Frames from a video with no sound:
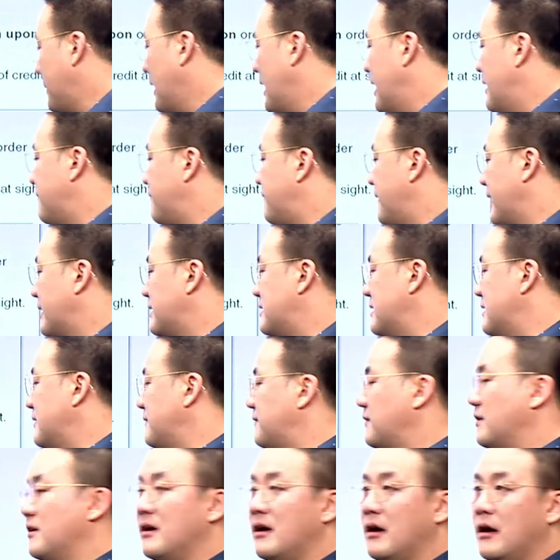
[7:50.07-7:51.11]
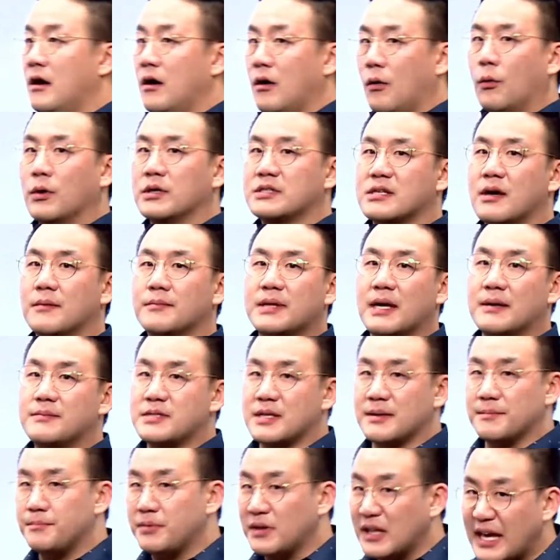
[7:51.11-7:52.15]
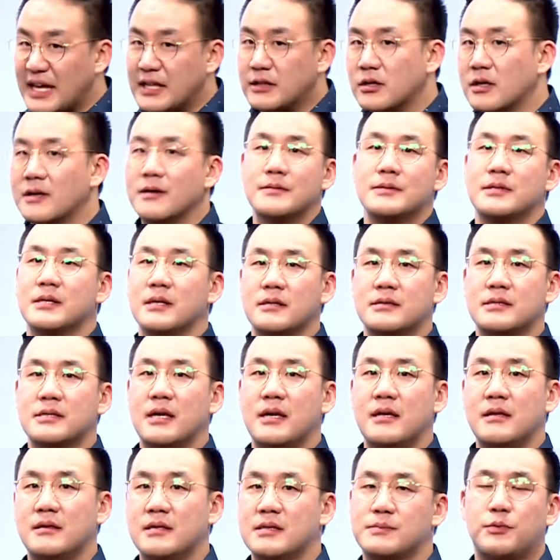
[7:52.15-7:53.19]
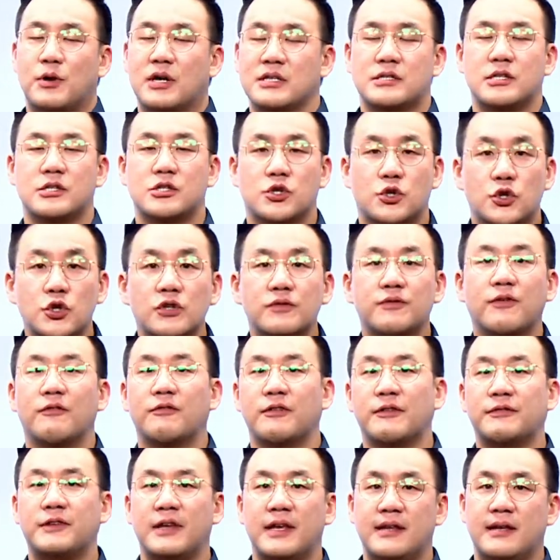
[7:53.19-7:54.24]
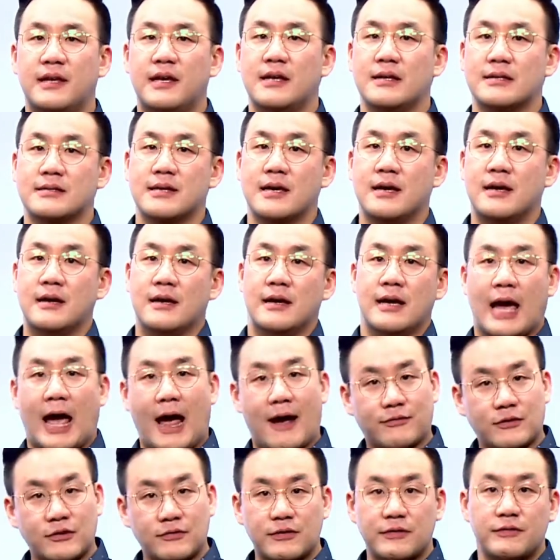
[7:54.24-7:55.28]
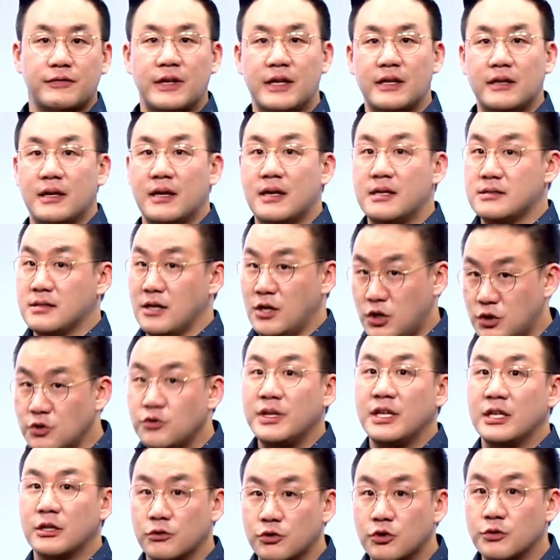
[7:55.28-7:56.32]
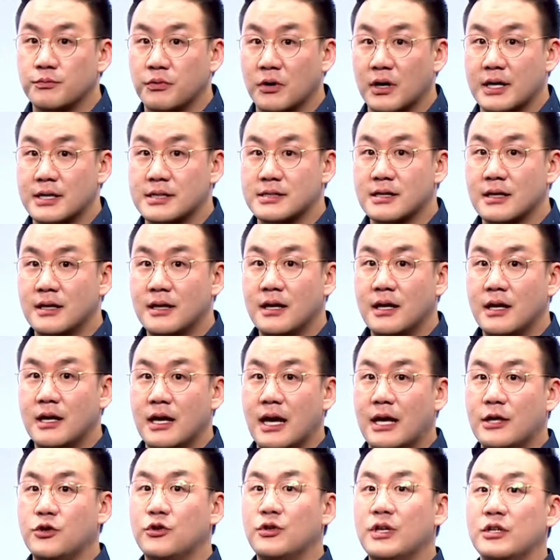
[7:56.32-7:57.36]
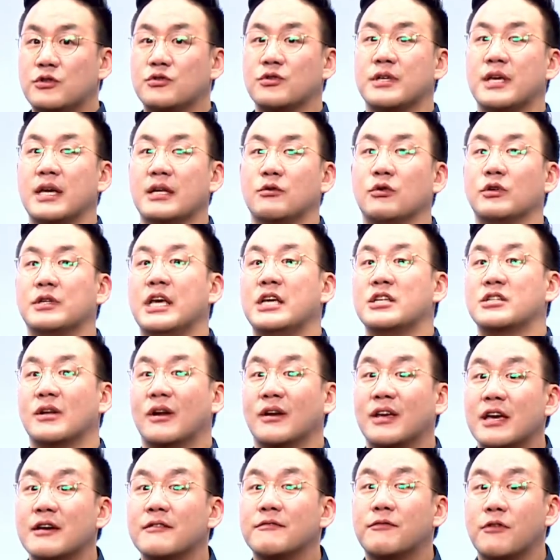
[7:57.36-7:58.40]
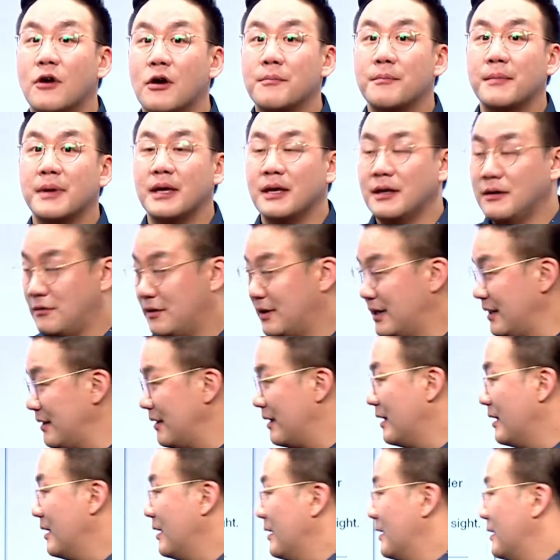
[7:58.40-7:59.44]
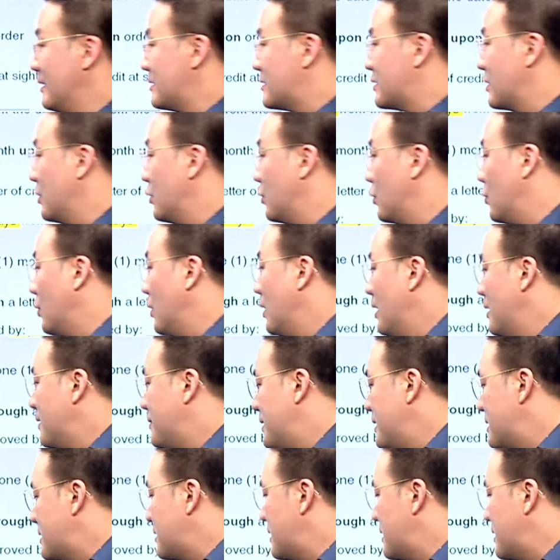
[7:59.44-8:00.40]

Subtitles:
effective, or sometimes in plain terms, say this price is good for 15 days. After 15 days, you need a new price. You need to get quotation again from me, right? So this